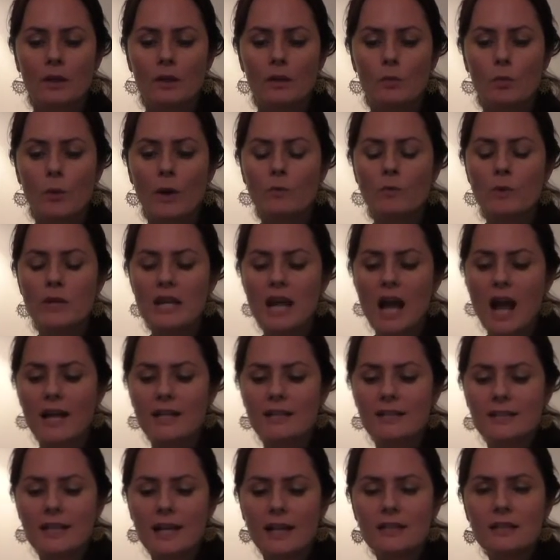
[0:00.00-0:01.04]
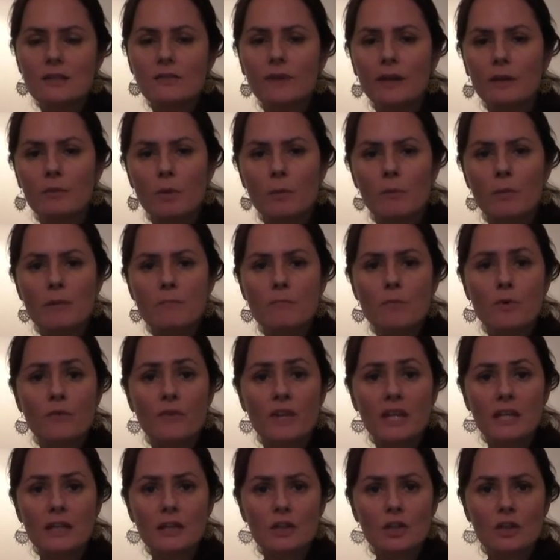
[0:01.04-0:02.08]
when we move
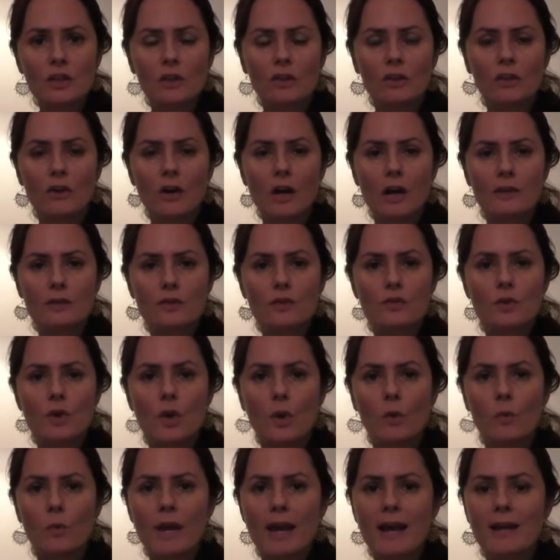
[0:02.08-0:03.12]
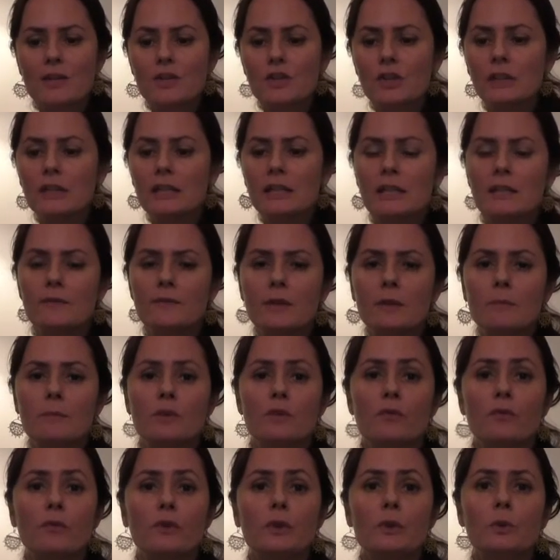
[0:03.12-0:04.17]
into the thoughts, we actually give them
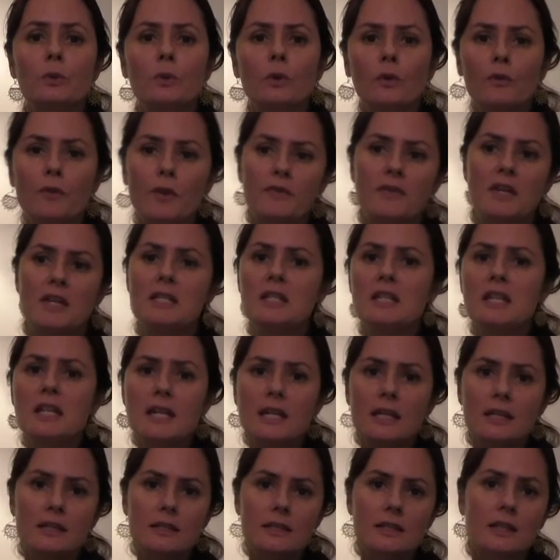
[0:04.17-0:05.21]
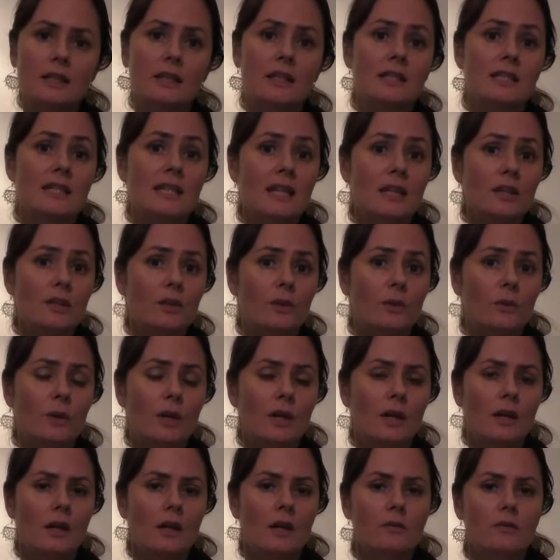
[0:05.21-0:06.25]
the fuel that they need to continue,
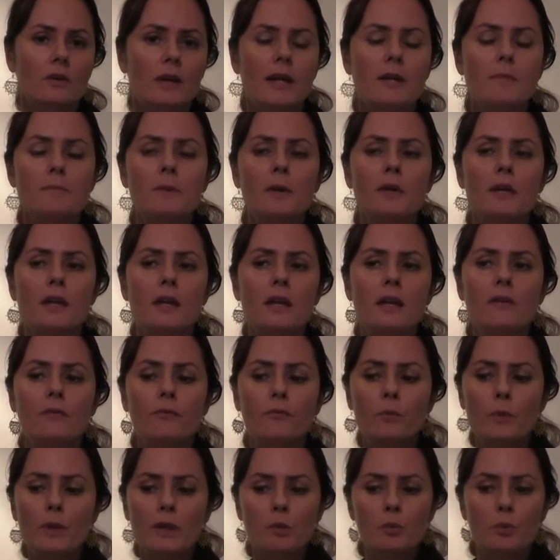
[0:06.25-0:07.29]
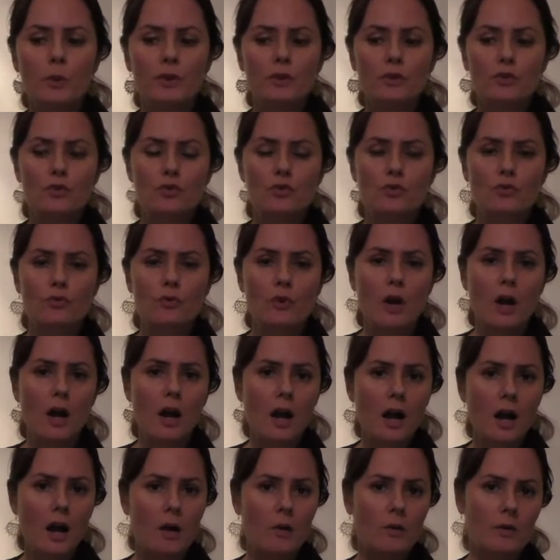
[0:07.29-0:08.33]
right? But if we
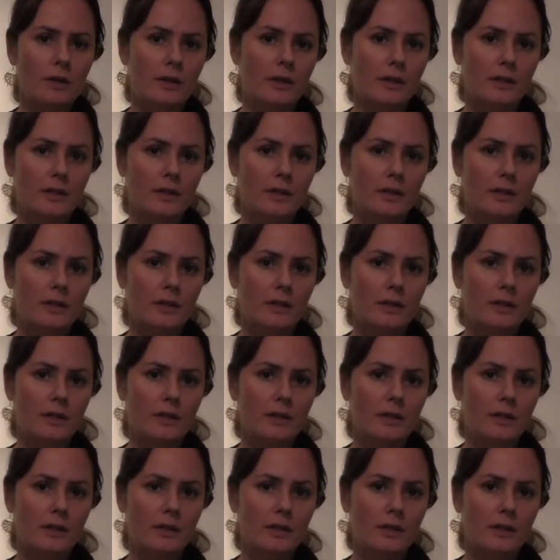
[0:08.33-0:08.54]
withdraw our